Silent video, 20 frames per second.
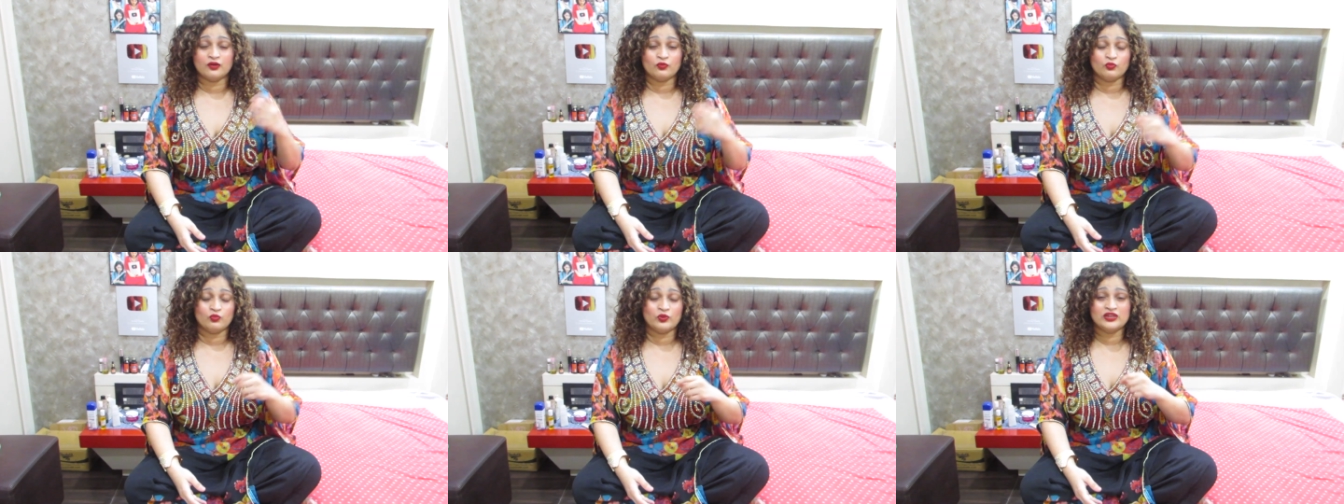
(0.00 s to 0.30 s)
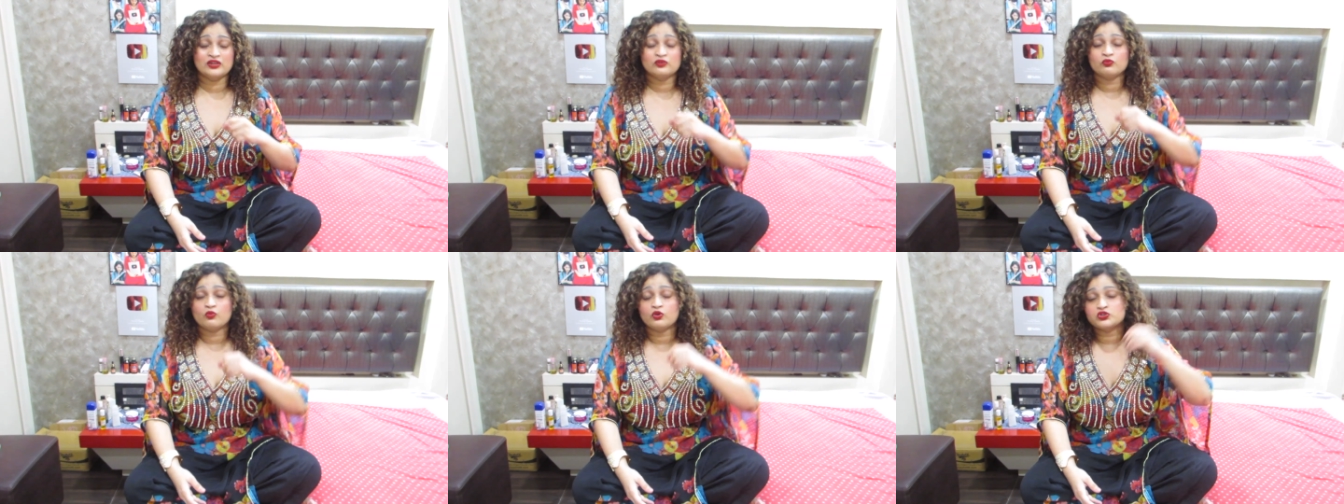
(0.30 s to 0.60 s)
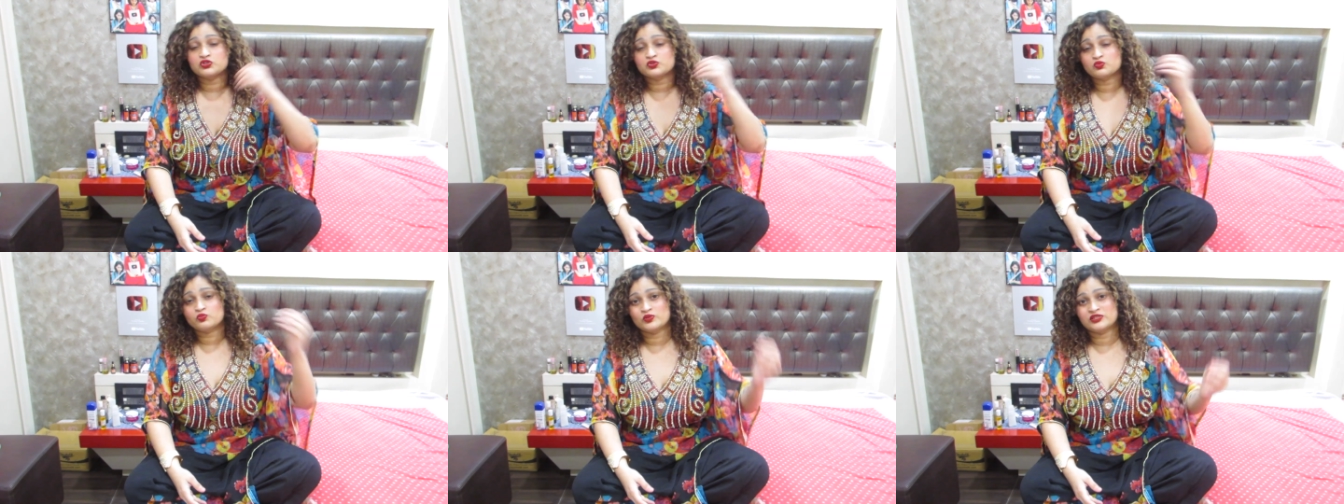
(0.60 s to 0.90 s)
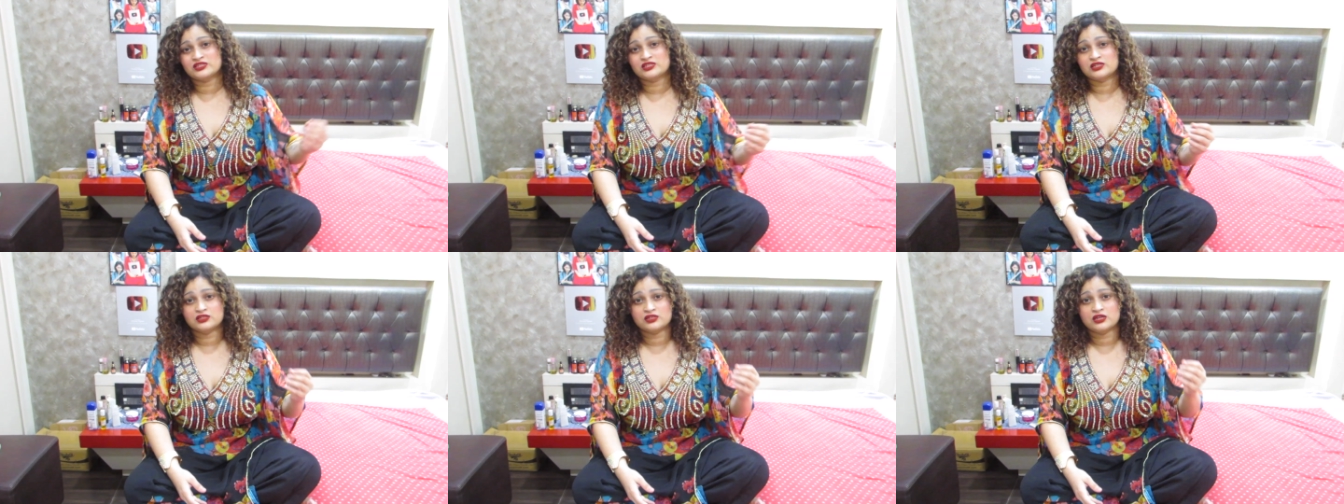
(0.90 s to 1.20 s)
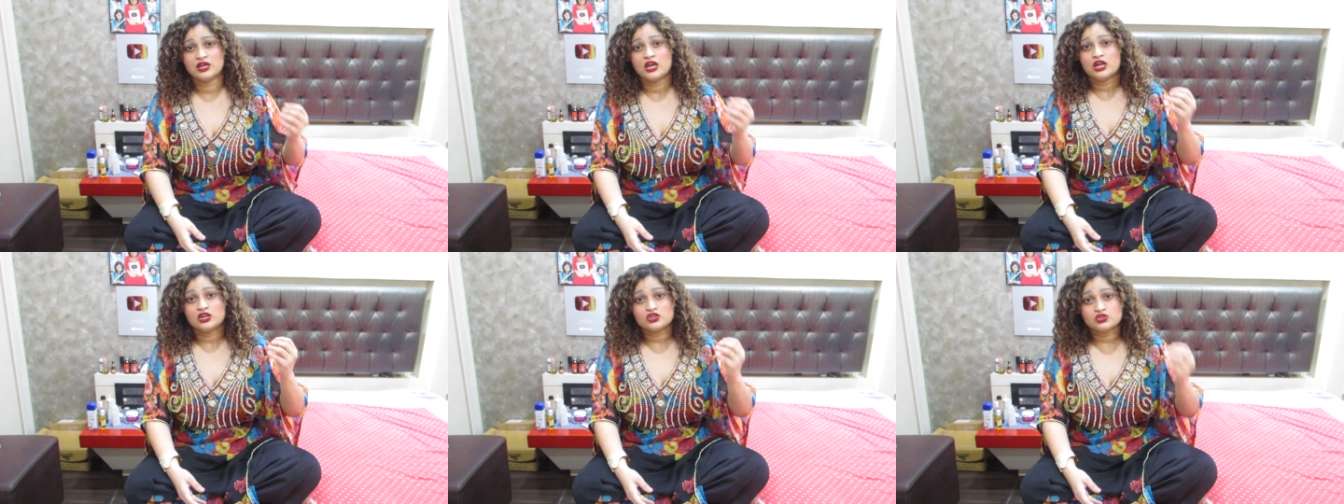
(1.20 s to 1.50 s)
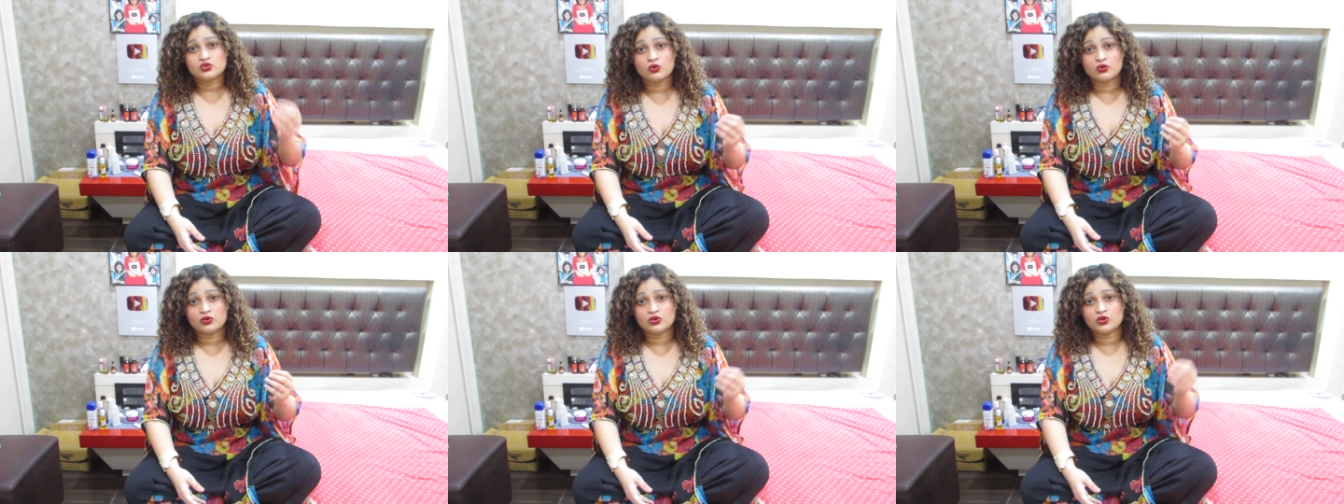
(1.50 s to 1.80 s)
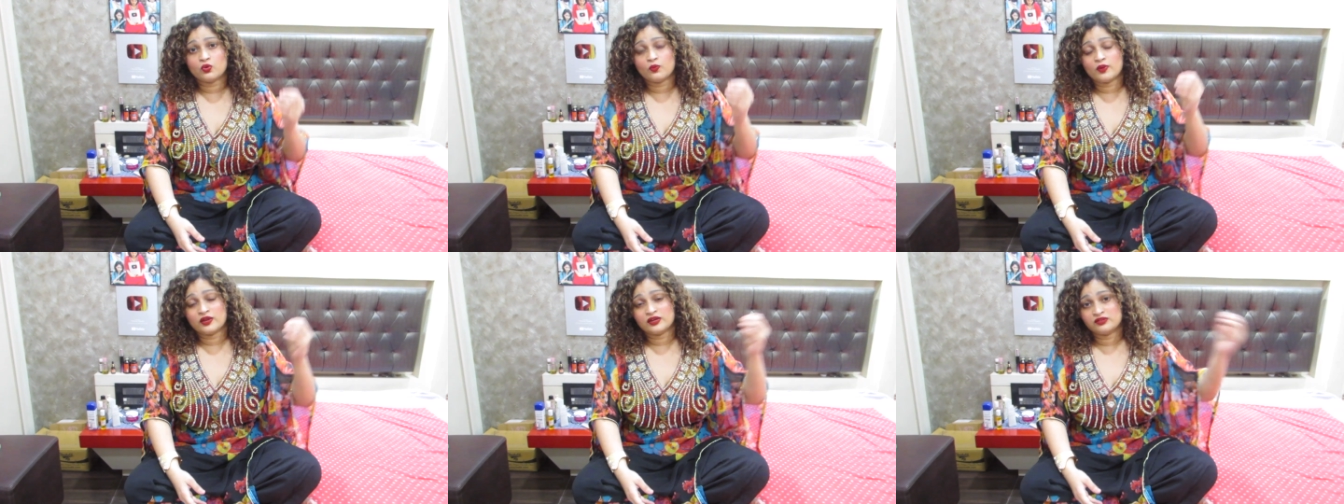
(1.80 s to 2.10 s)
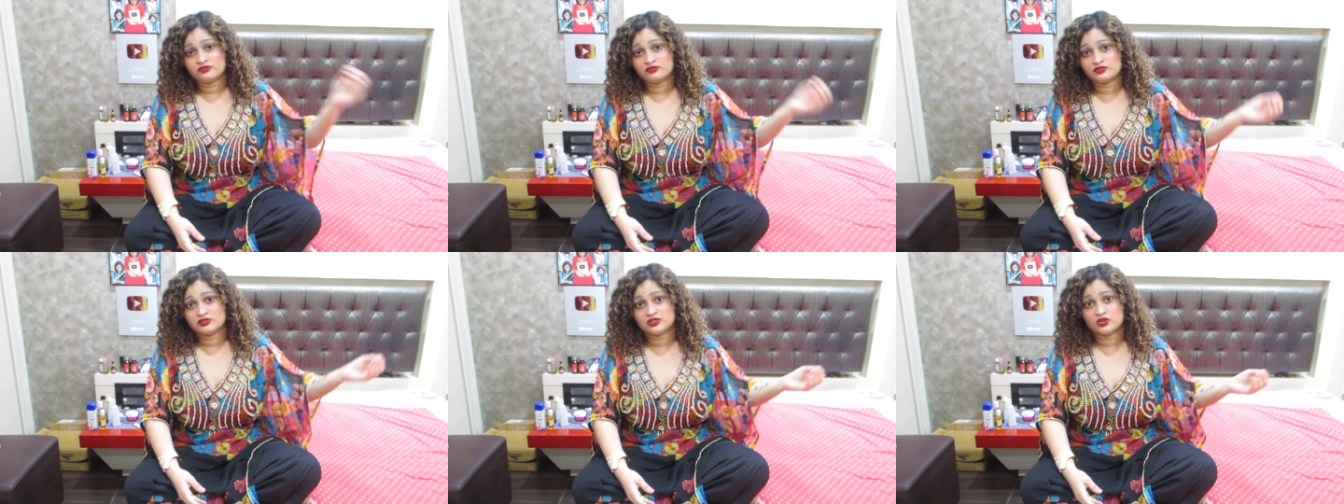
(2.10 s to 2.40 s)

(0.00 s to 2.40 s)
We didn't want to visit Tokyo when it was